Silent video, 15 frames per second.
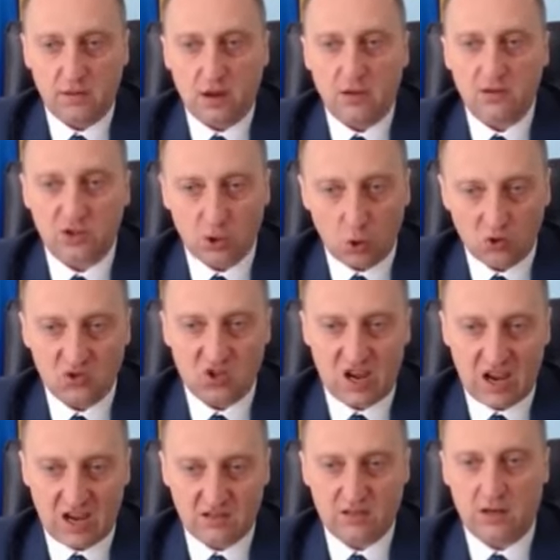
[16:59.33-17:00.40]
those
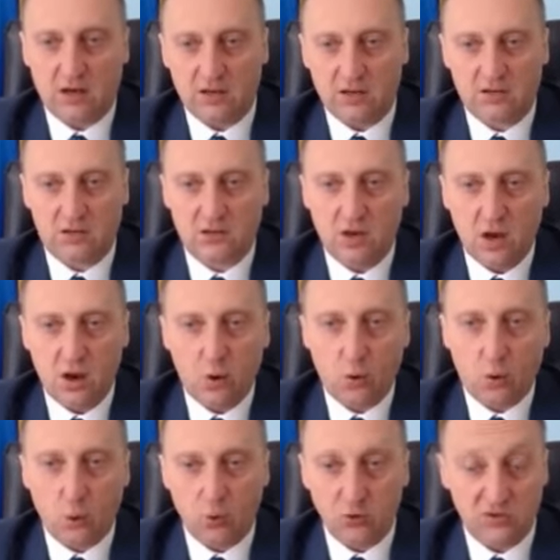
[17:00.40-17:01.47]
athletes
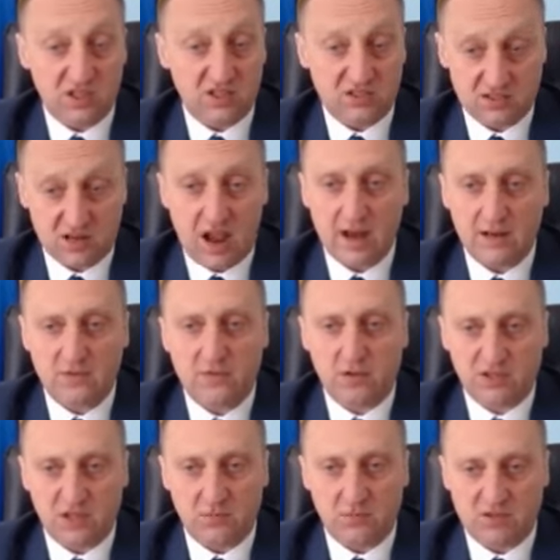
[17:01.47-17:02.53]
who decide for
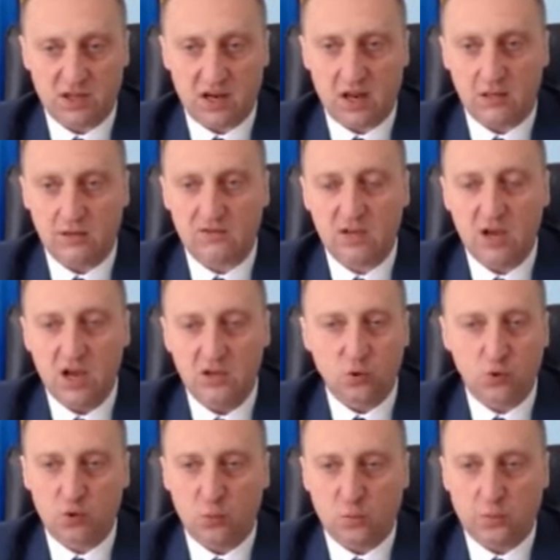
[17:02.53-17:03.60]
themselves
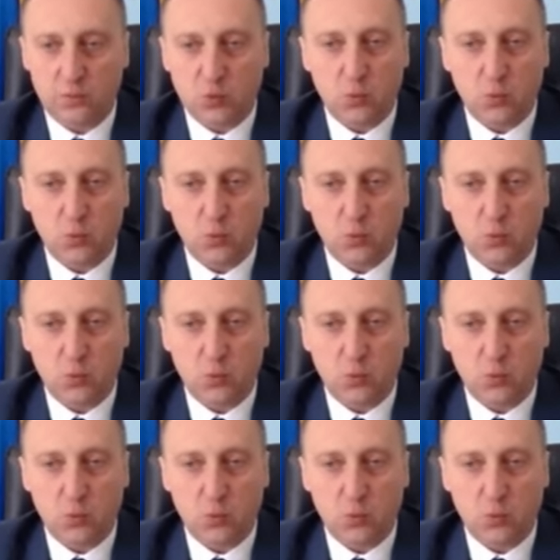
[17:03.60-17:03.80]
to, to